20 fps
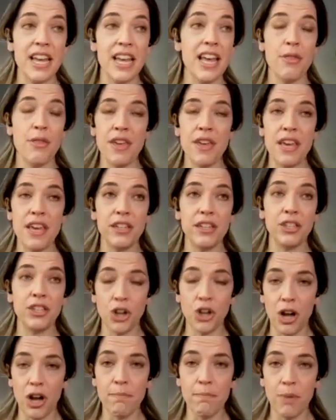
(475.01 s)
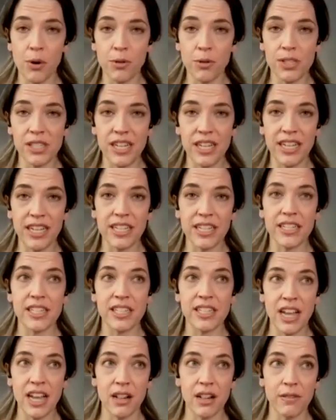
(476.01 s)
The job posting
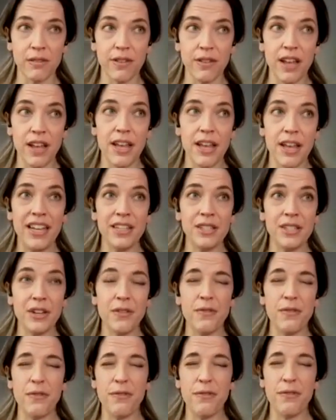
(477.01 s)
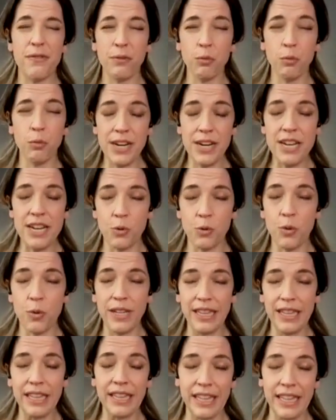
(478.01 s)
itself is
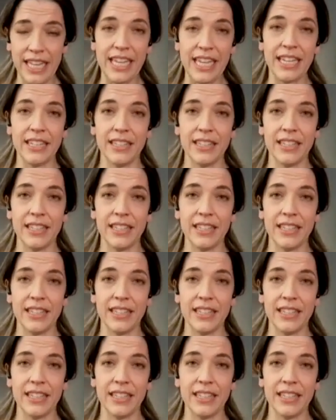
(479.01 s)
frequently,